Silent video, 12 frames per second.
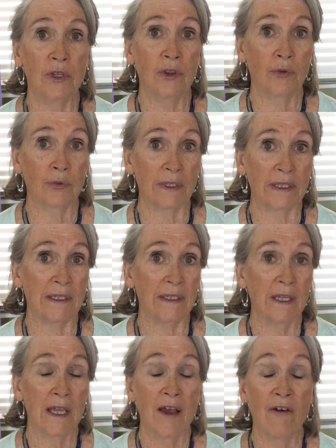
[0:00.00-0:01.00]
3,
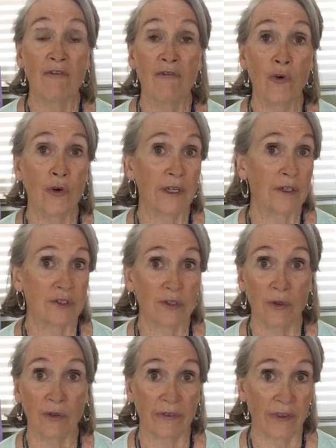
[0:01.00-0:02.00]
4 years
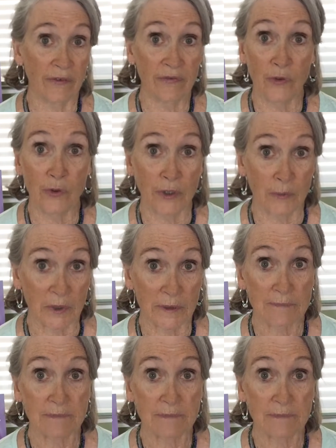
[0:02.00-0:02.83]
old. They're formed.